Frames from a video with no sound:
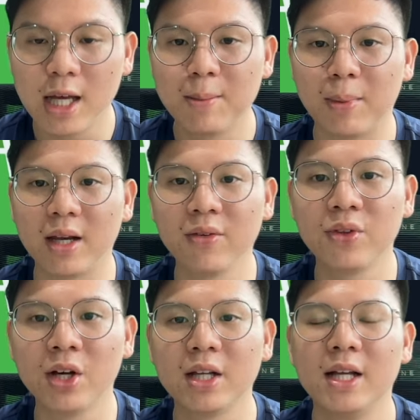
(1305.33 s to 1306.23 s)
But if
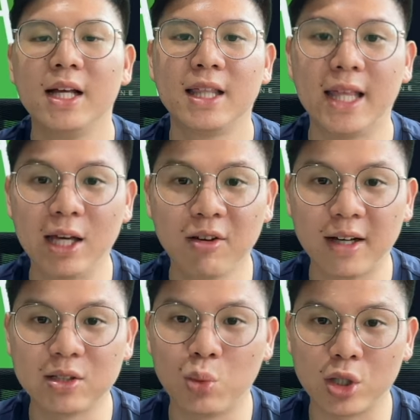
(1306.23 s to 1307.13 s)
not, thank you
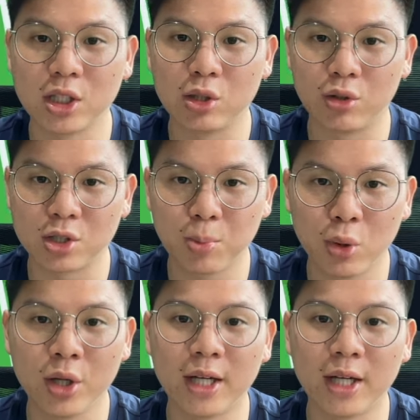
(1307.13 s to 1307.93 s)
guys for watching to this point.